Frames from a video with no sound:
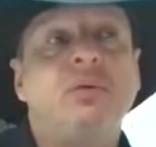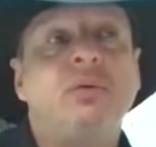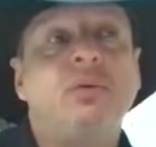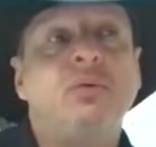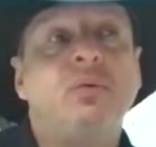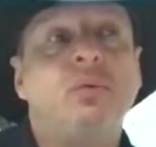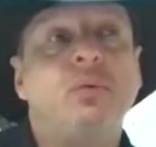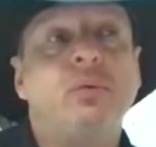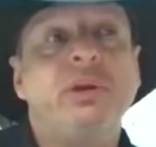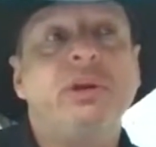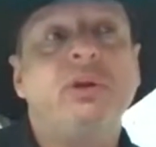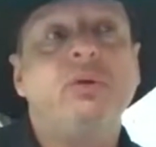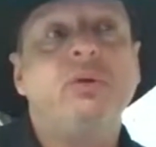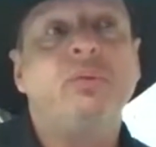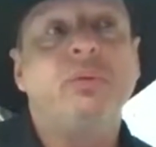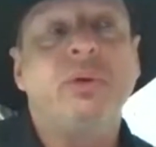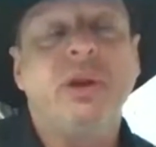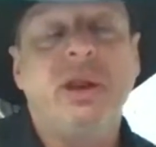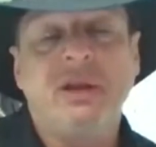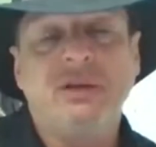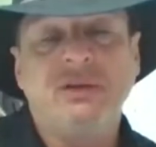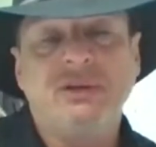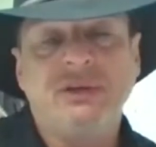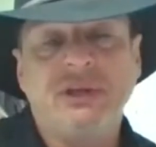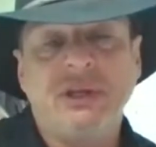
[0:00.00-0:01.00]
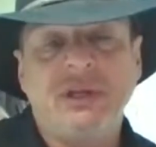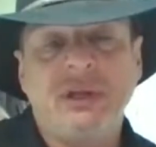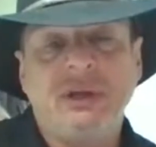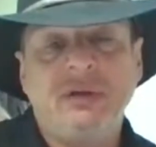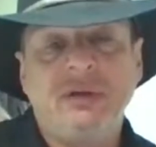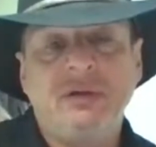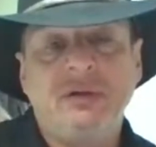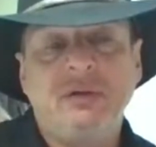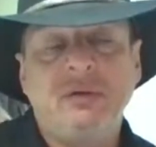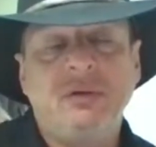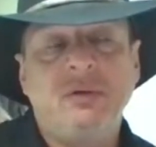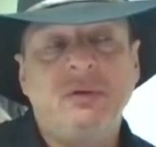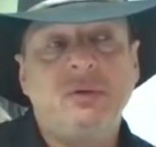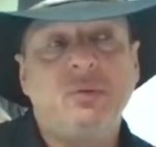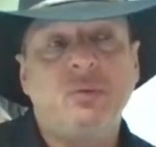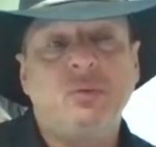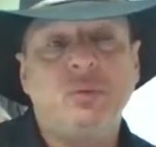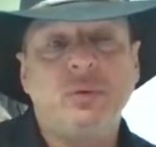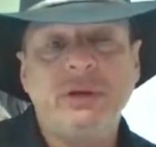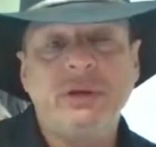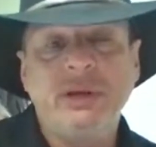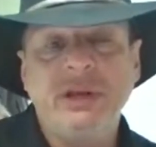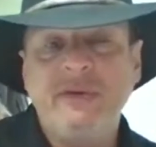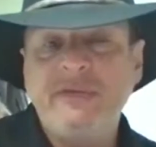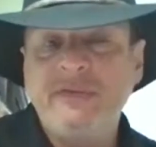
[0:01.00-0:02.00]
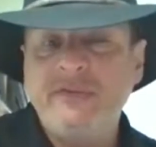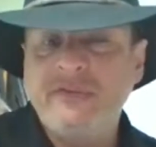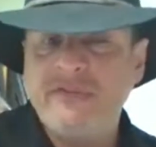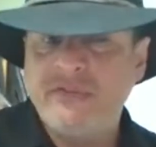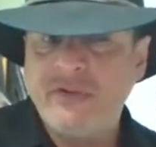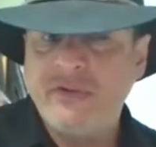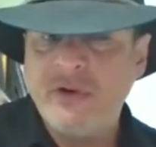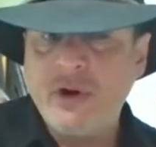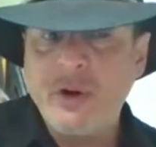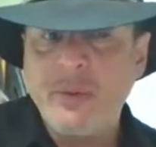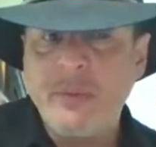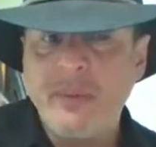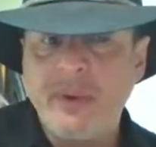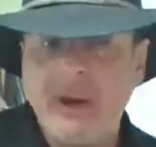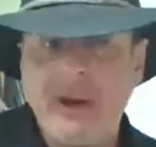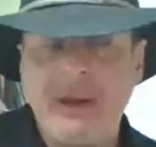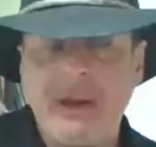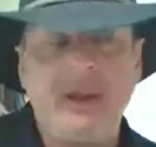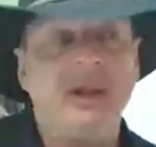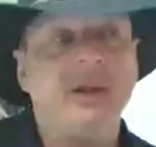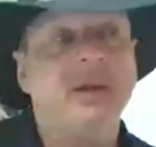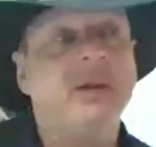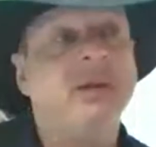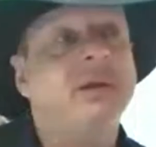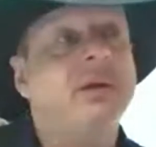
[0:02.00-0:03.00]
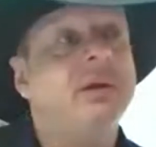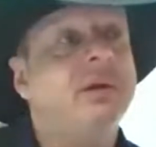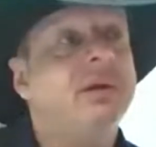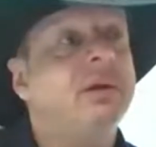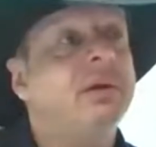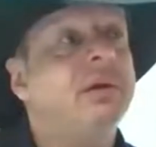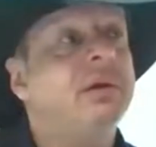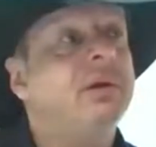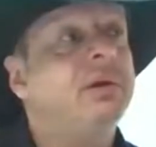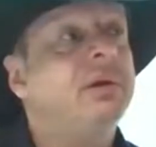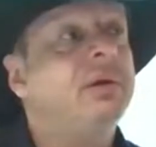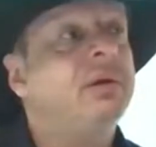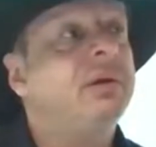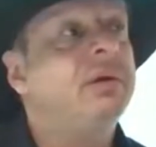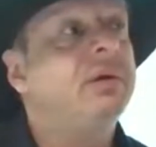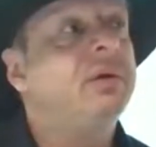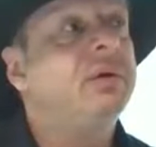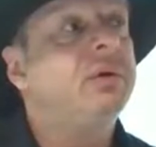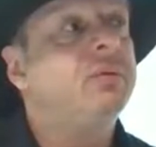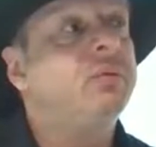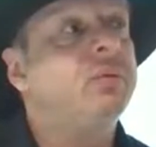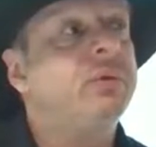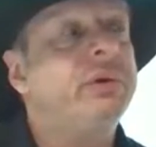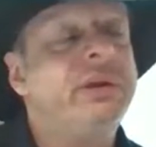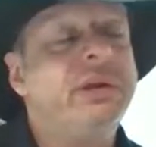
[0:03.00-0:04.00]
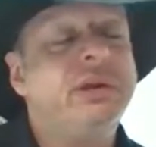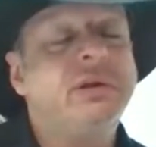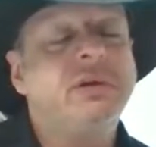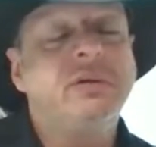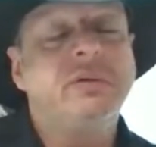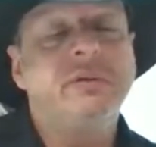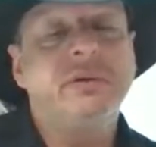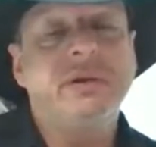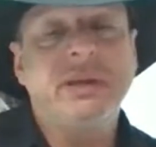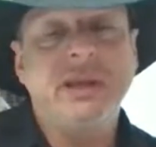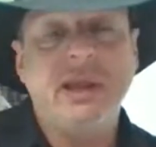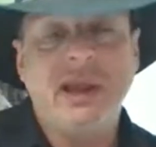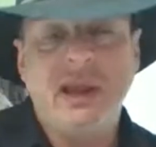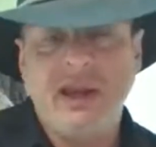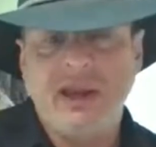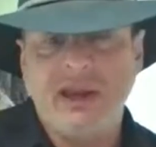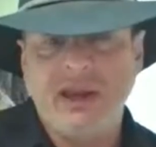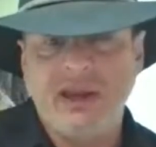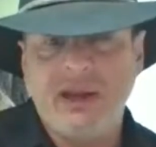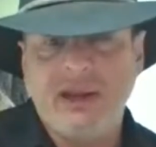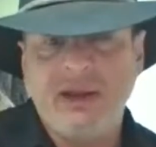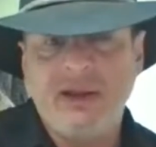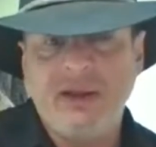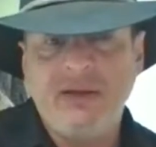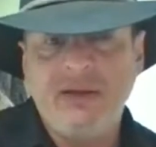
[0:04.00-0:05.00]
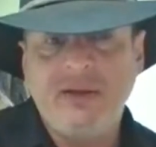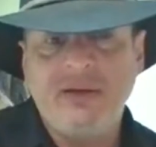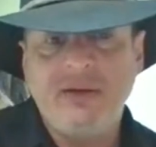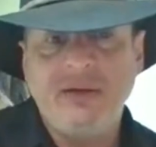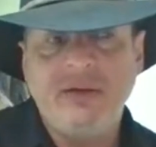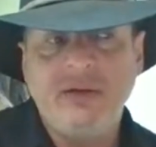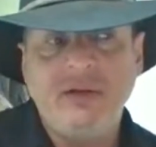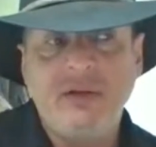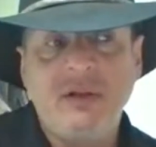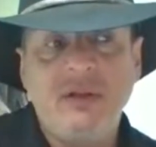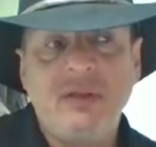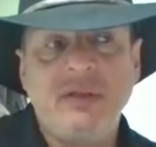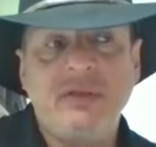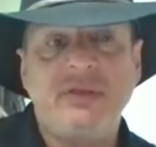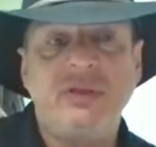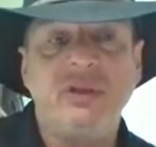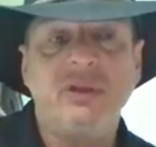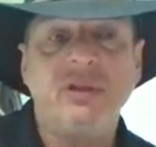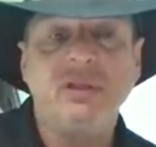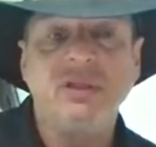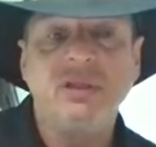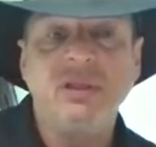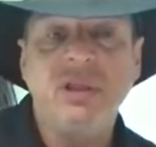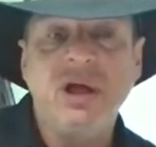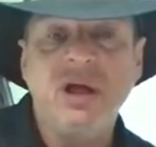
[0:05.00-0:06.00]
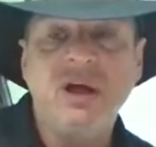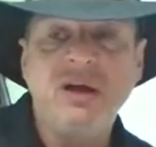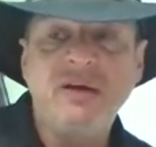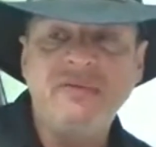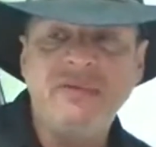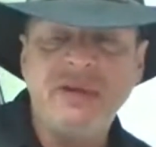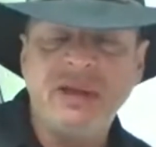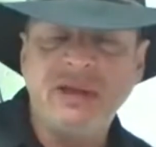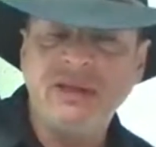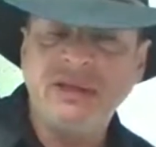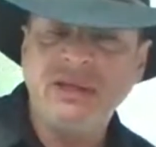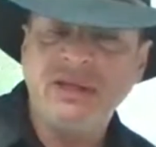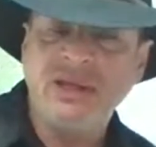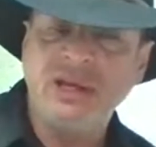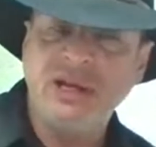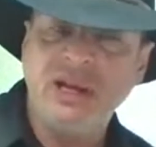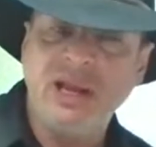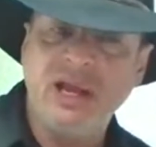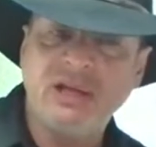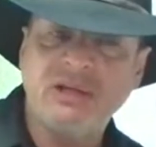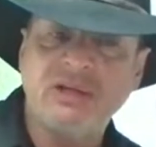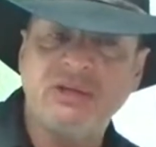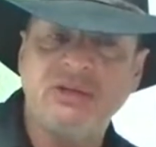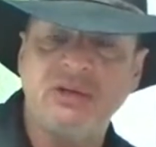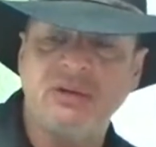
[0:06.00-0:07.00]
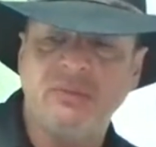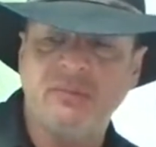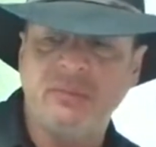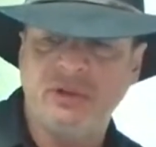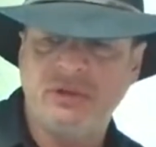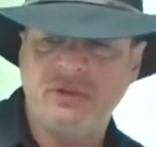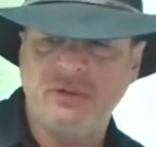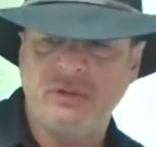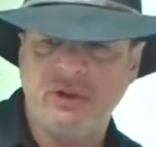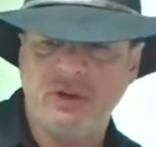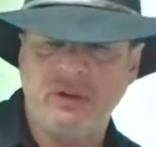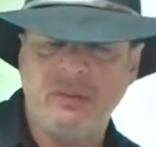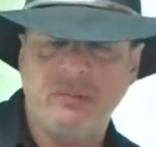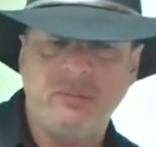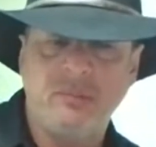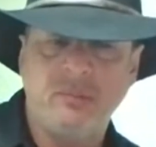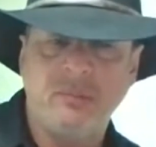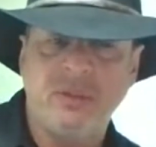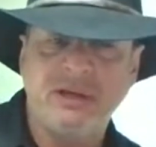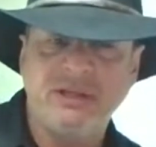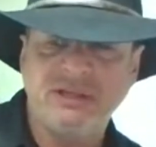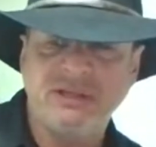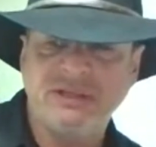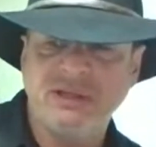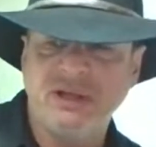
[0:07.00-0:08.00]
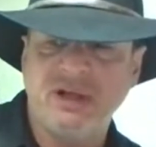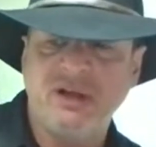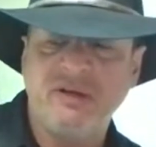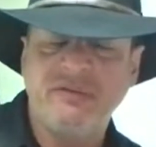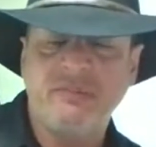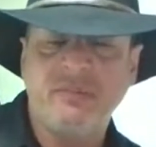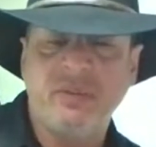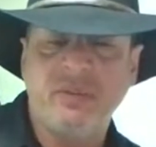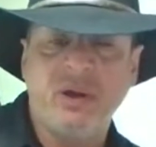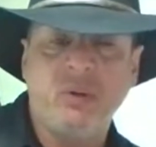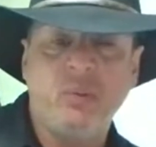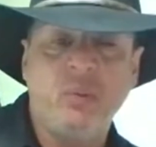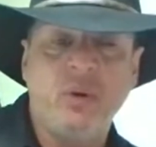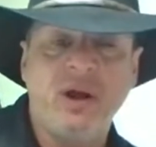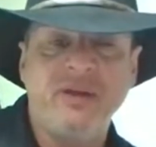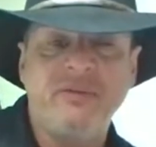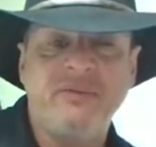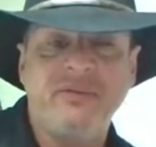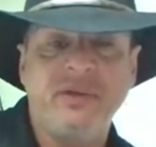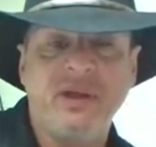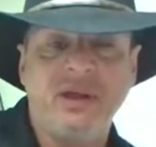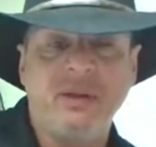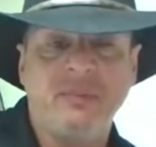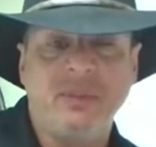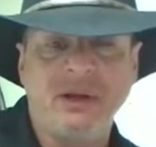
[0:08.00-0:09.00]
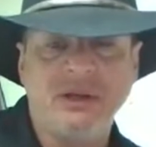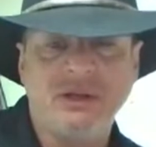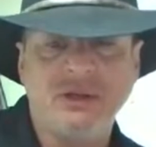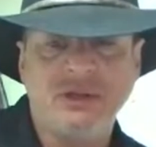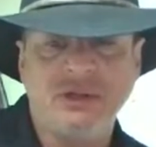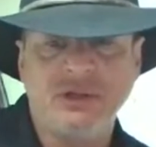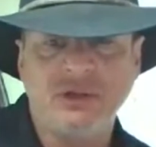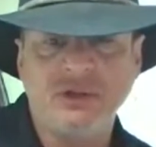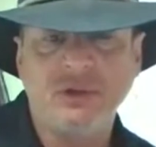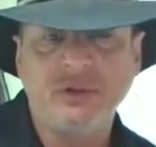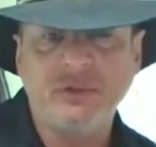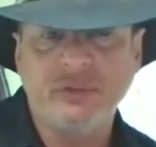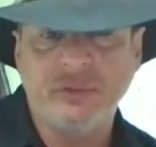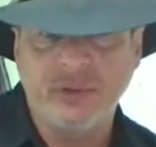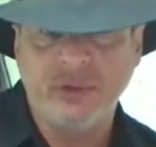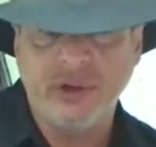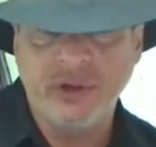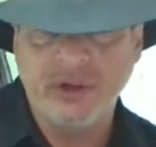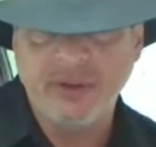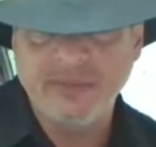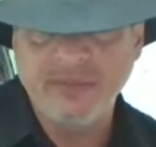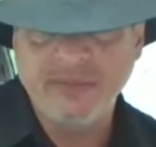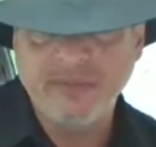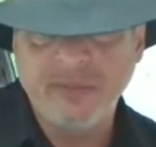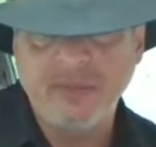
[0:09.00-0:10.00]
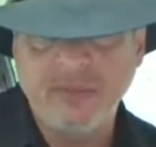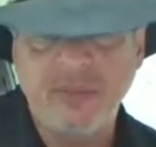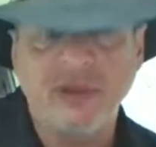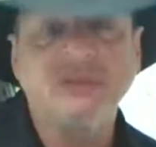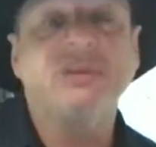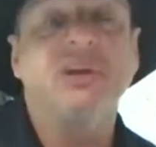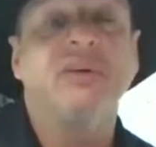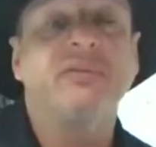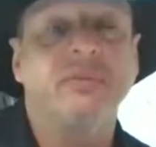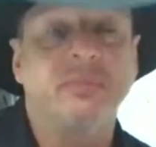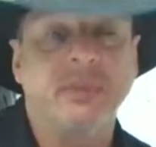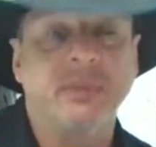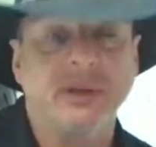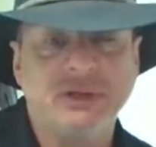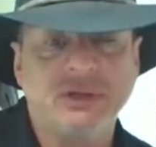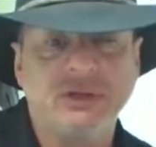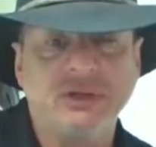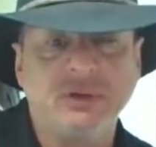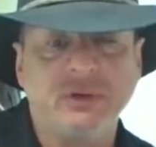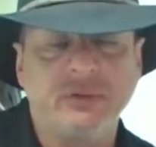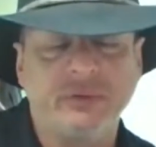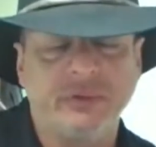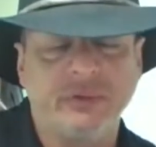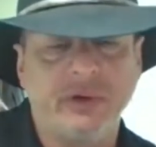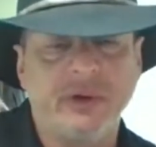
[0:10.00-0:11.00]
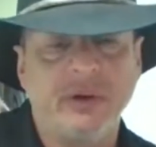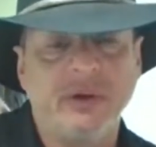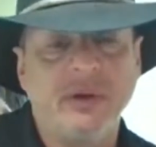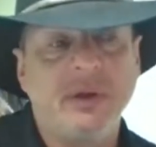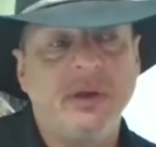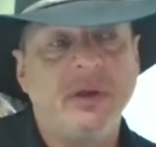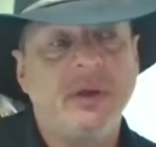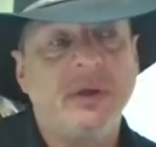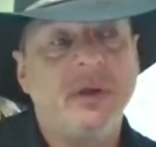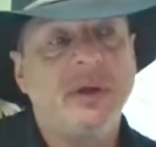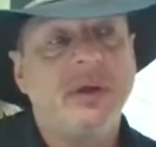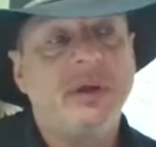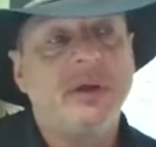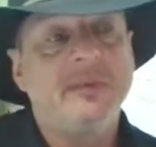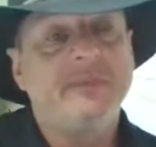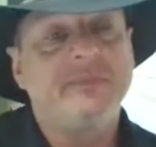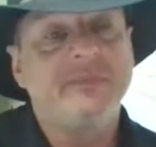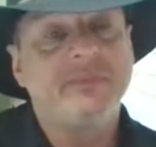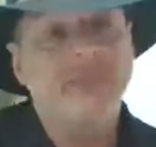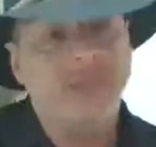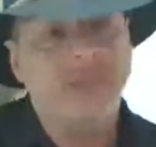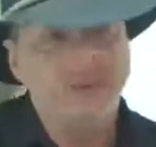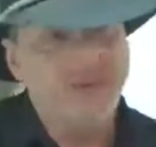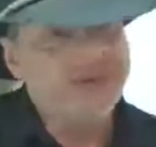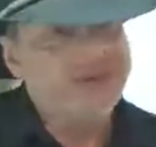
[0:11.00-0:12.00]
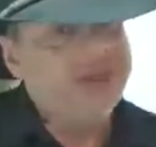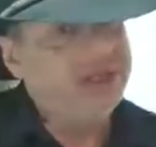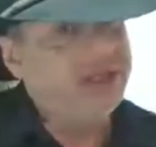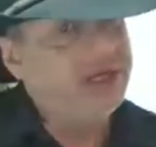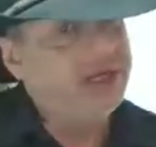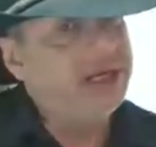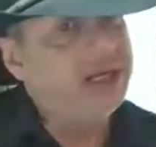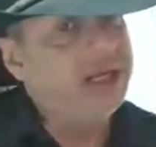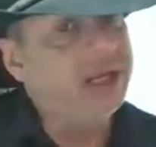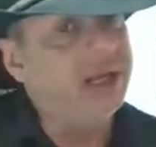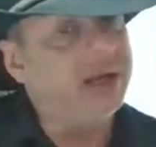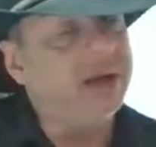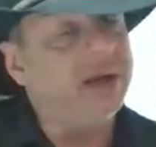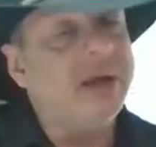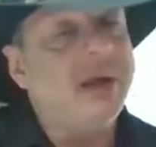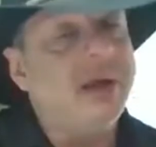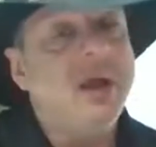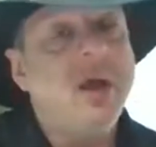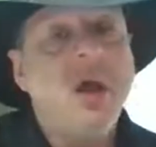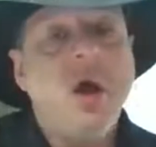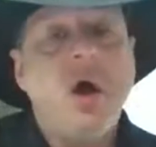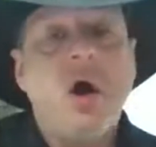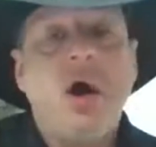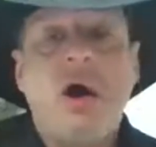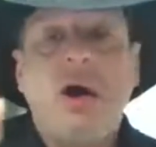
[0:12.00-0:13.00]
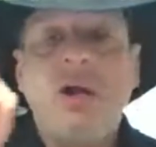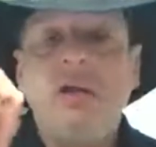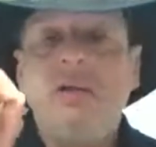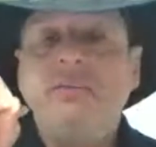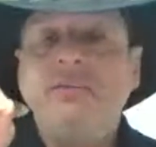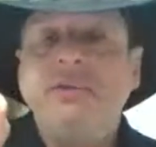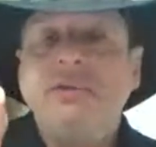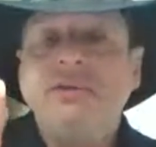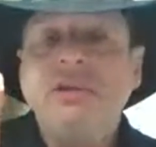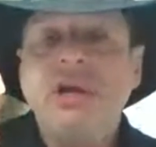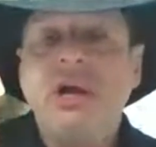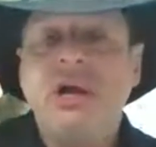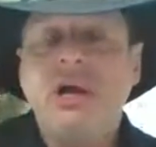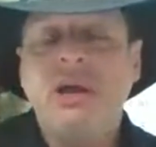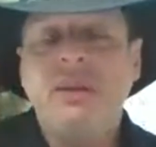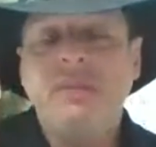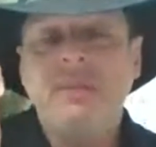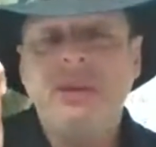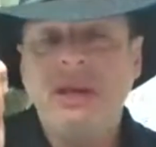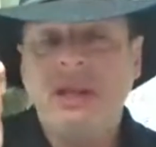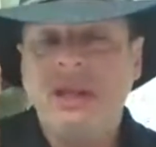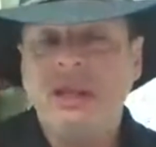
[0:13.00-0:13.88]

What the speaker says: rearranging, reaffirming, recreating the love and connection between myself, my wife, and my children, myself and my children. Let me say that again. All of the time and